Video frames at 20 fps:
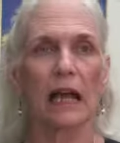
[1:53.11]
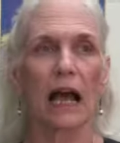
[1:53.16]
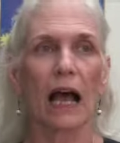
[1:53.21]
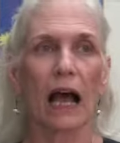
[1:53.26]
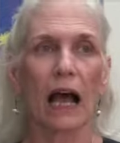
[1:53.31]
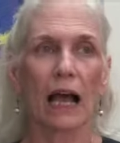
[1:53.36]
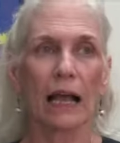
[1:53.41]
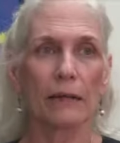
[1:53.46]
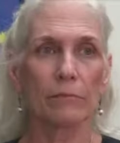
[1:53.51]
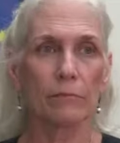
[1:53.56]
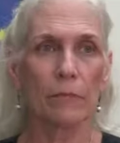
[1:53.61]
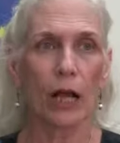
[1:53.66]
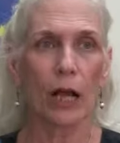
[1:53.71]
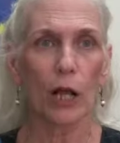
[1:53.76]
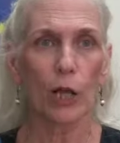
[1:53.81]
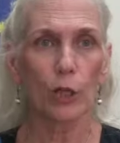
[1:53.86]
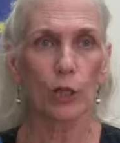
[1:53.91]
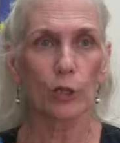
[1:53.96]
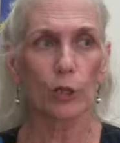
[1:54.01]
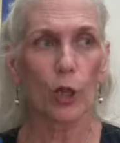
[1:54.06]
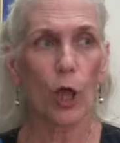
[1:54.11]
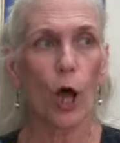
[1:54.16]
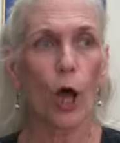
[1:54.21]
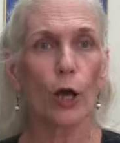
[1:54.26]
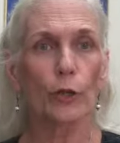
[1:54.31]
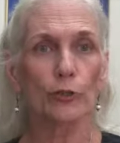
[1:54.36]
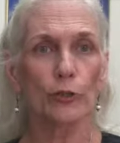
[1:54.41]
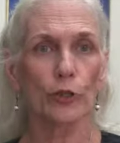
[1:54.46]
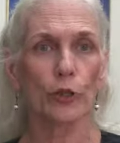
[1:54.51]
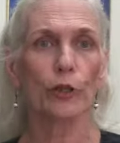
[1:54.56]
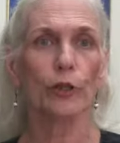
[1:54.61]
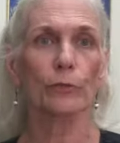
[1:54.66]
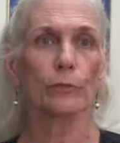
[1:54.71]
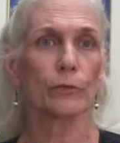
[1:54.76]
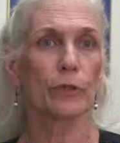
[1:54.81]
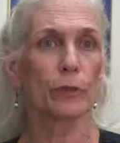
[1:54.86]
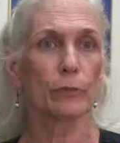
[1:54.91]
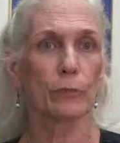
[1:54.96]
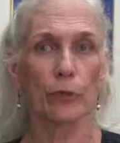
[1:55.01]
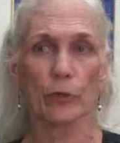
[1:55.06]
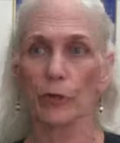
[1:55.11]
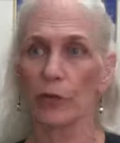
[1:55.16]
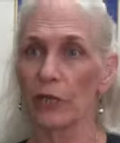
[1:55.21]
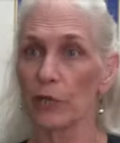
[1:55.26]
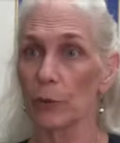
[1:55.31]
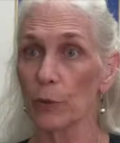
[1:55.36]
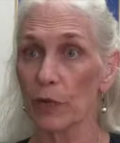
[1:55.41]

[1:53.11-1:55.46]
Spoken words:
I'm a long-term community